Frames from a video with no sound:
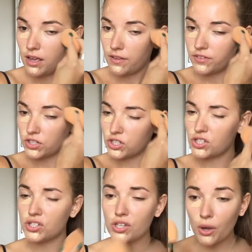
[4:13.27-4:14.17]
There's
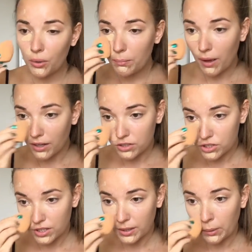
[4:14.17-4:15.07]
so much
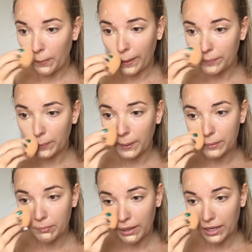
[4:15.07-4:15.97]
in the way of good
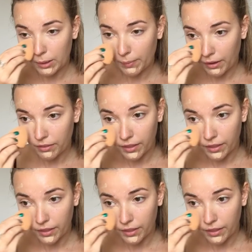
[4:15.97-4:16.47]
makeup out there